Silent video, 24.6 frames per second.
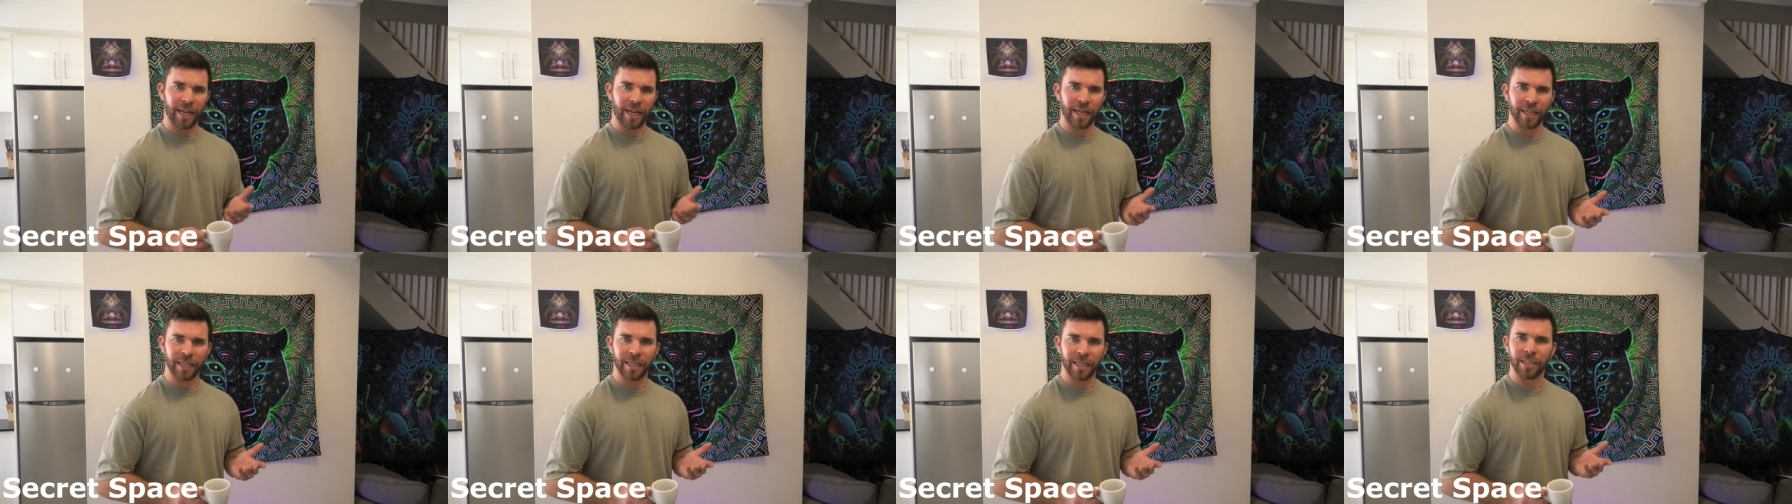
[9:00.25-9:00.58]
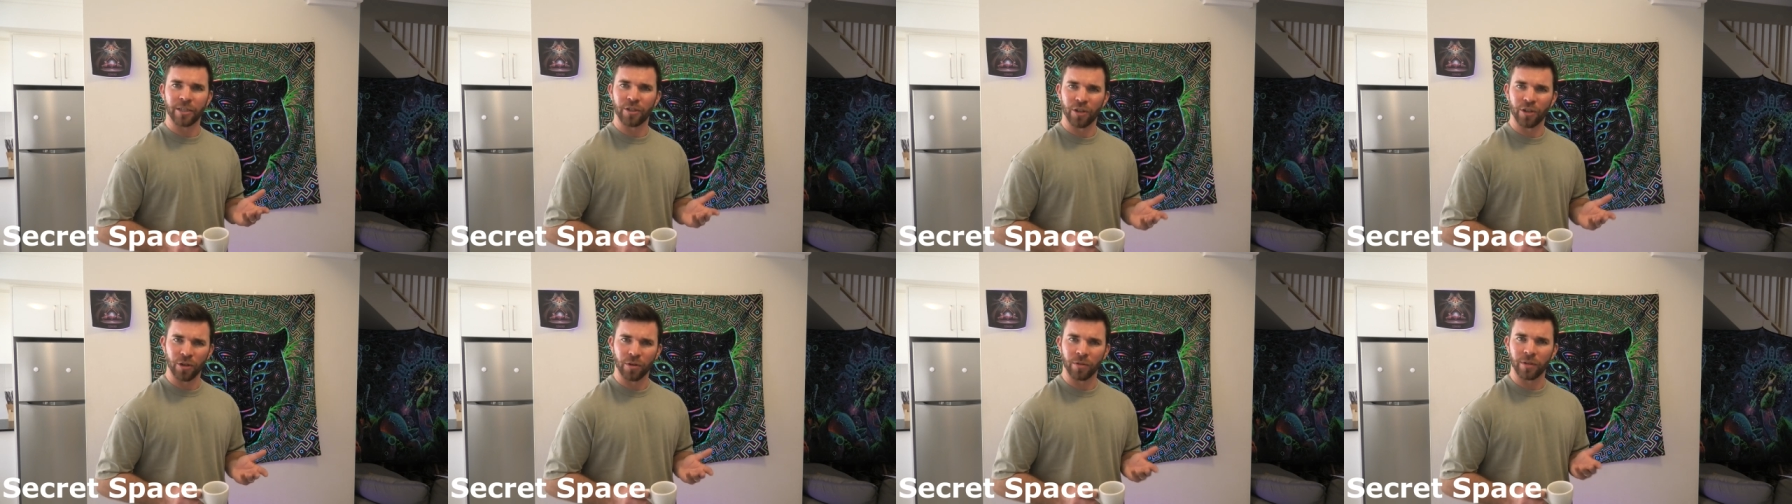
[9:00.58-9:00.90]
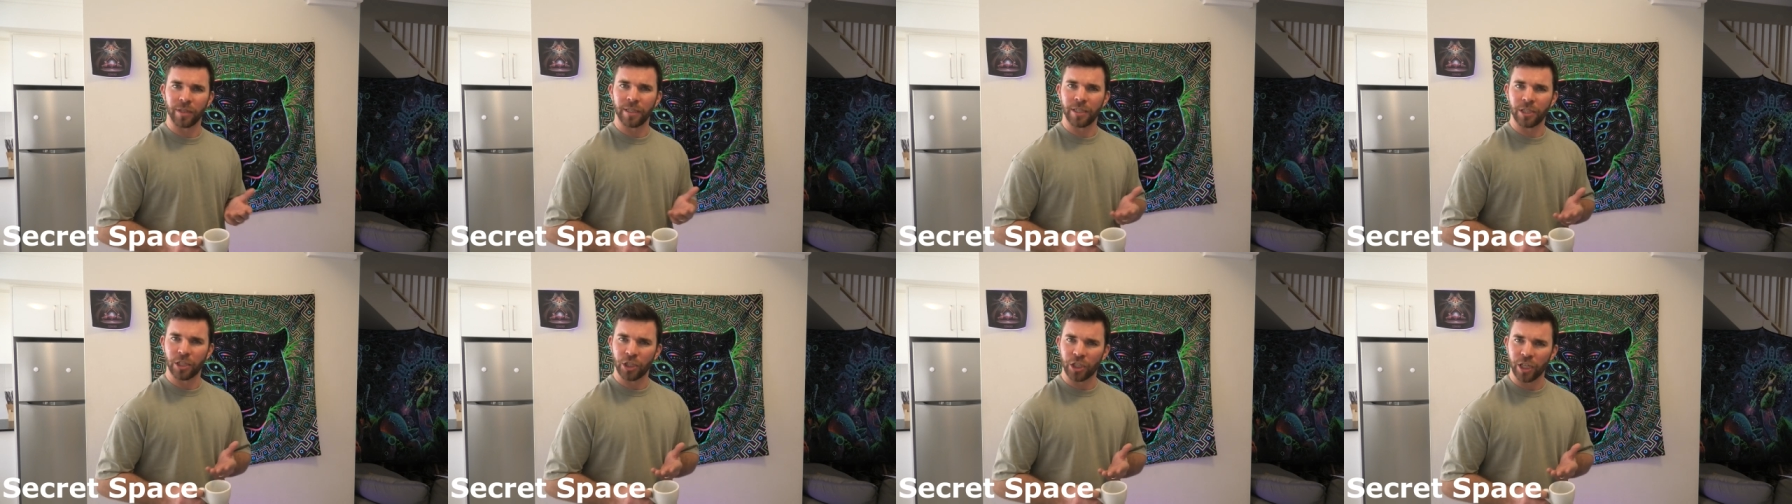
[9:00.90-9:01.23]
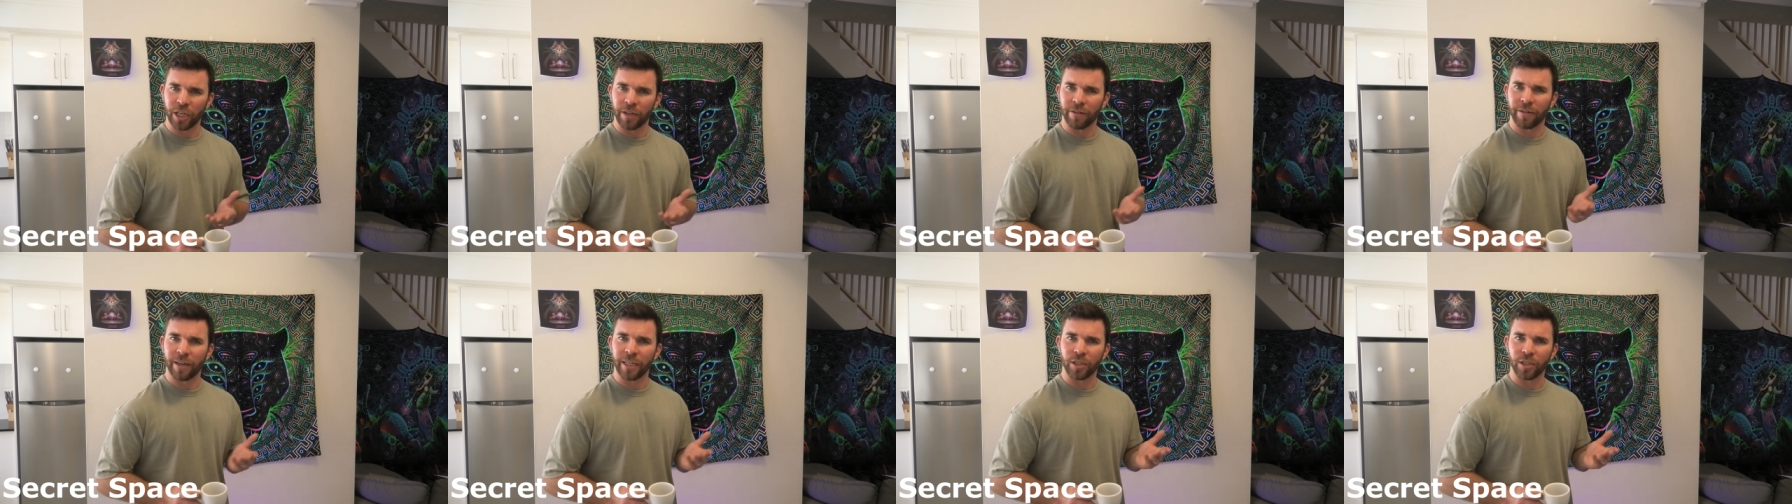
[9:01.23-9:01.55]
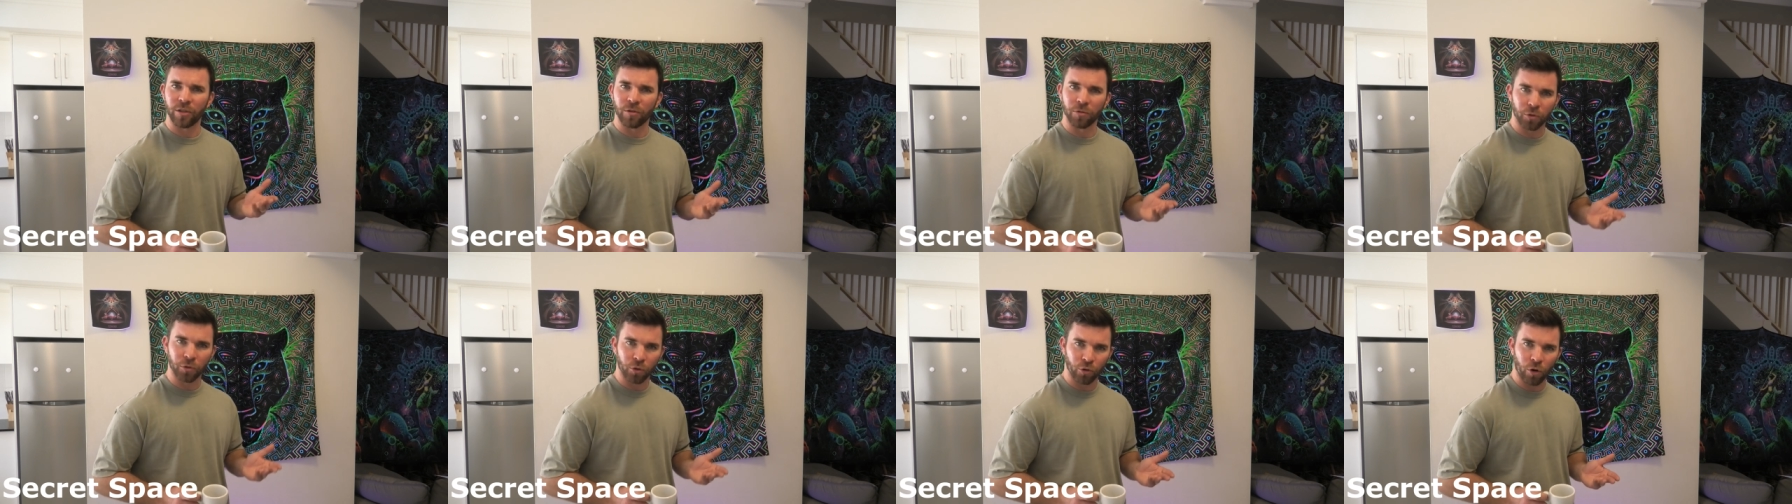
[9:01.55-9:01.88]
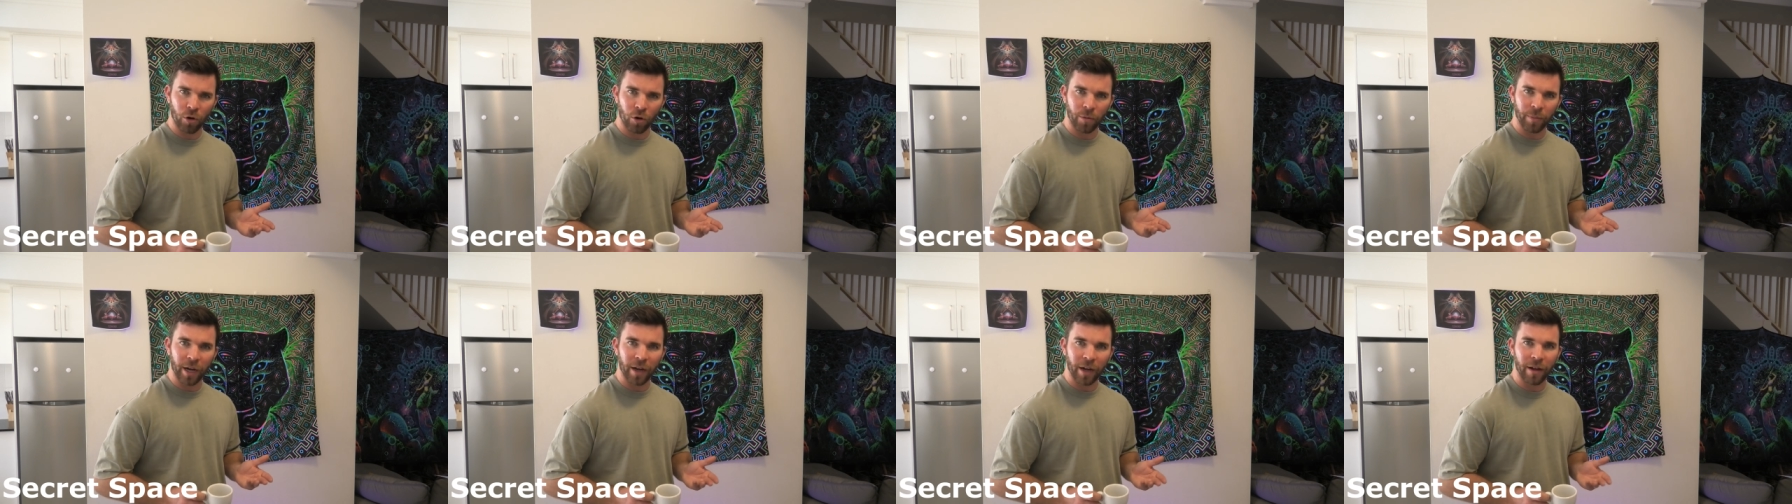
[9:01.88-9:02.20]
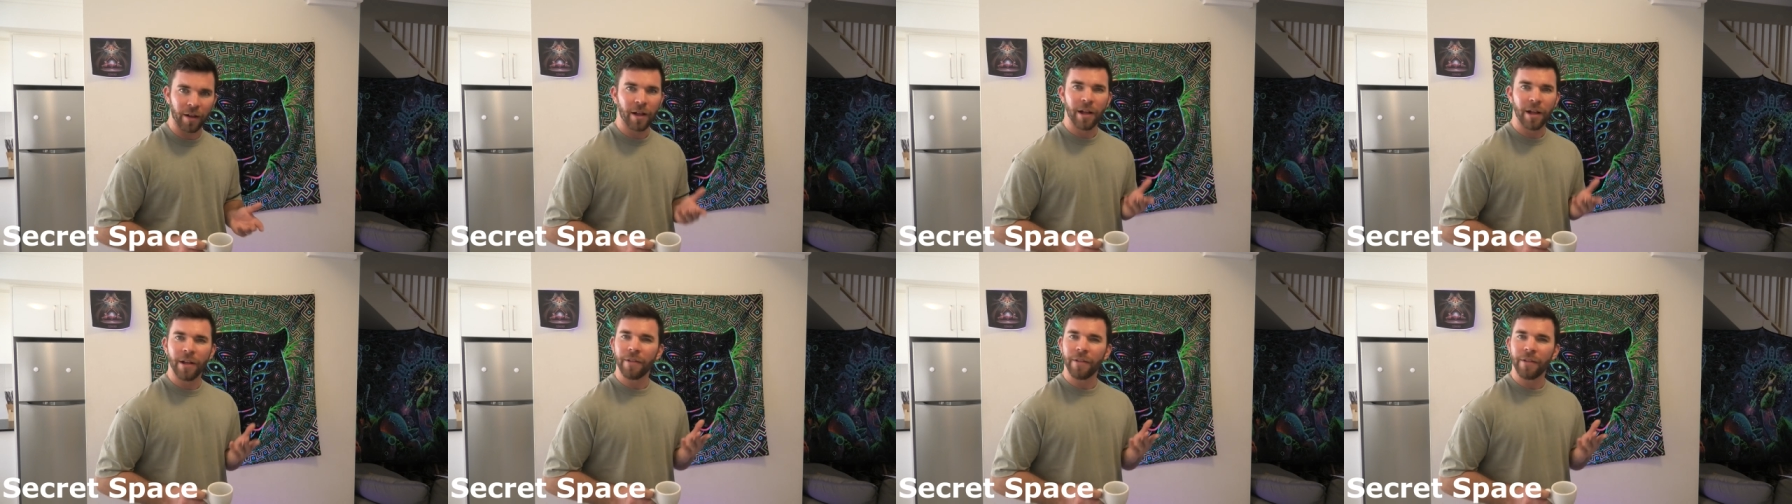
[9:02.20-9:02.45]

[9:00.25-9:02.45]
hidden internal intergenerational trauma